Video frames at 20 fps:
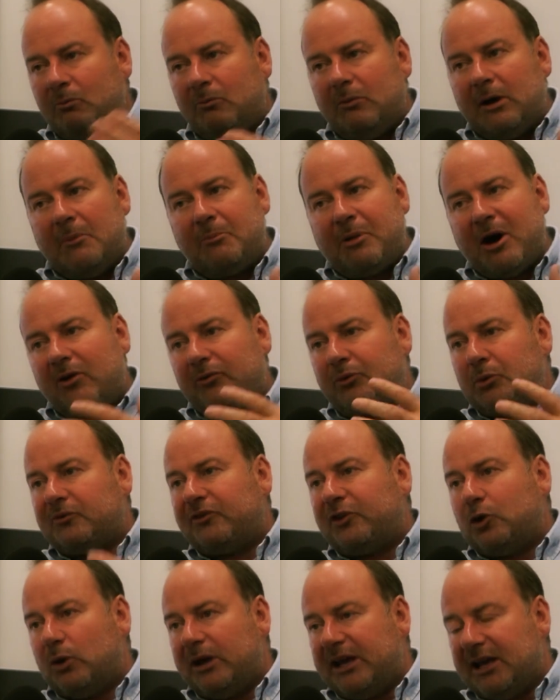apart from a
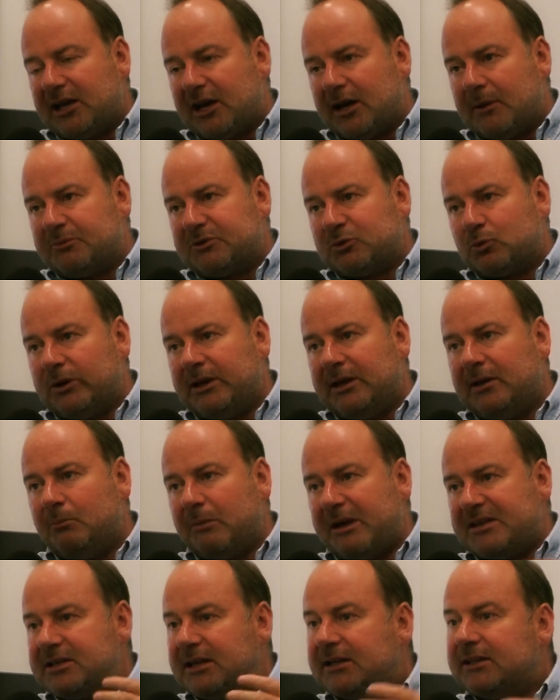few hiccups, we
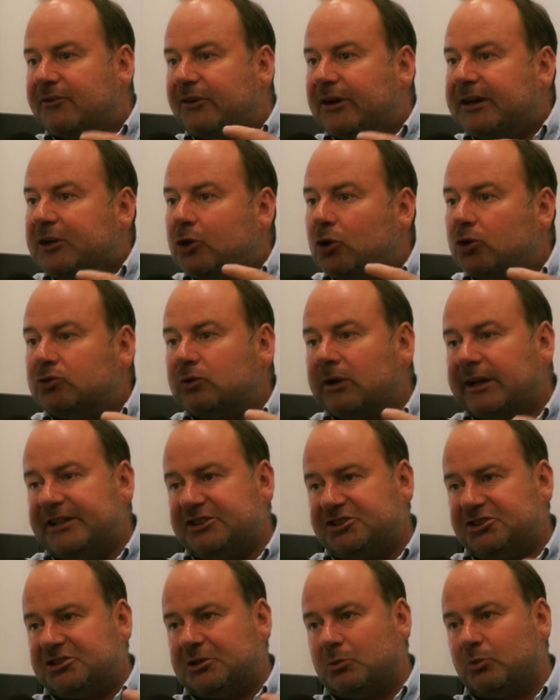maintained a very good
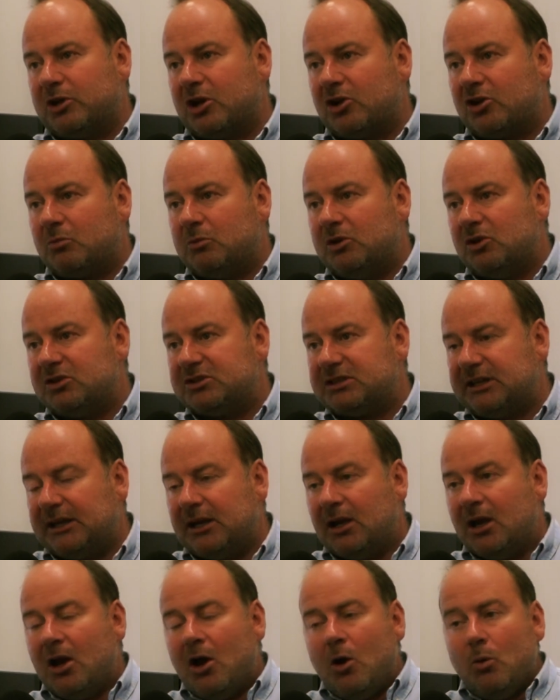relationship with our community,
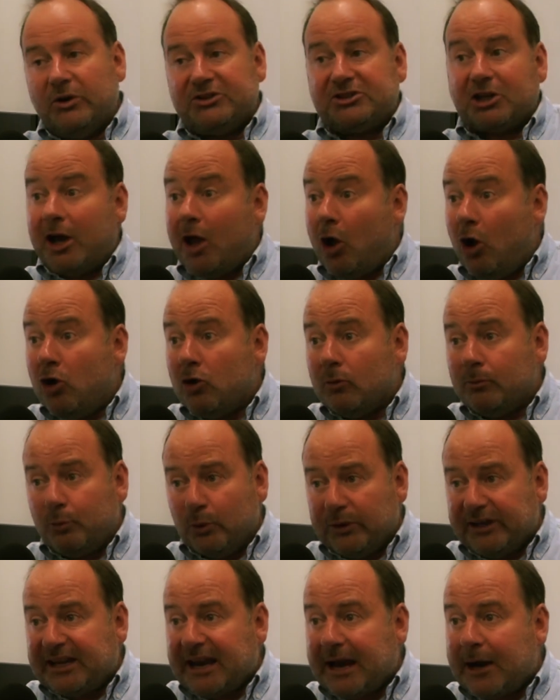which I hope
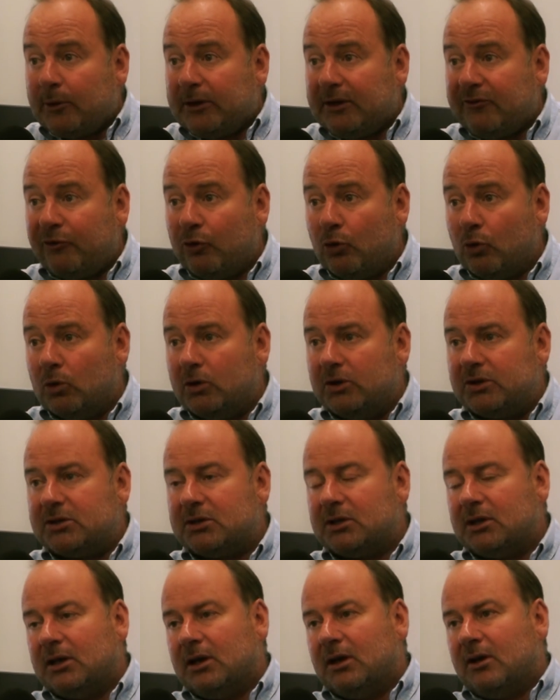we carry forward
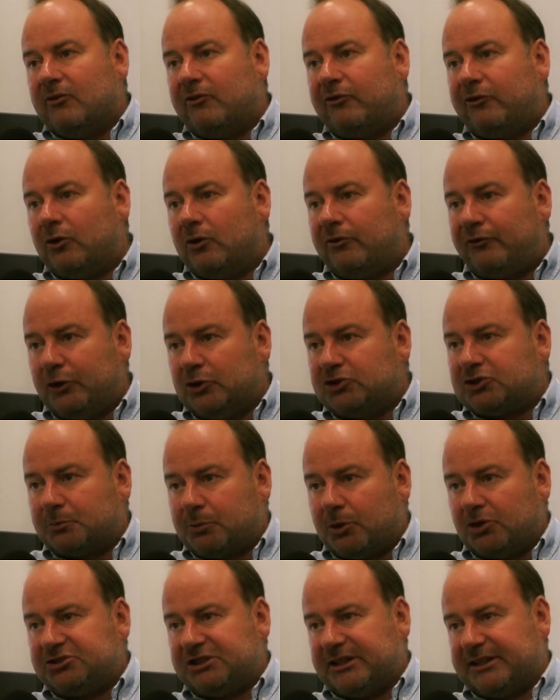for future
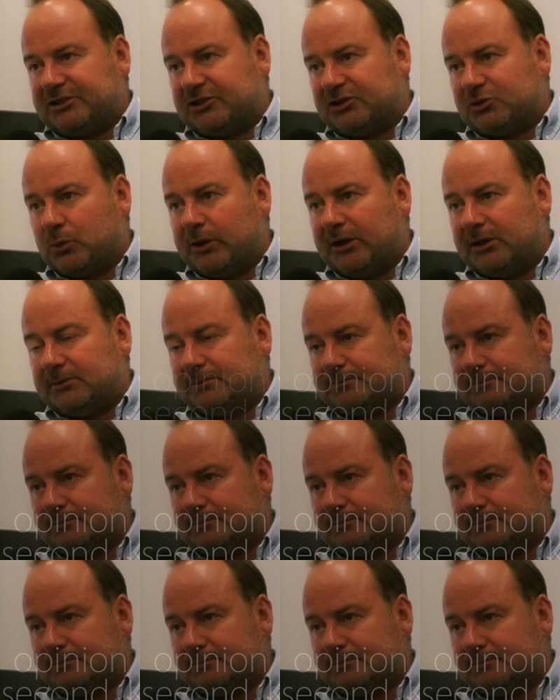projects as well.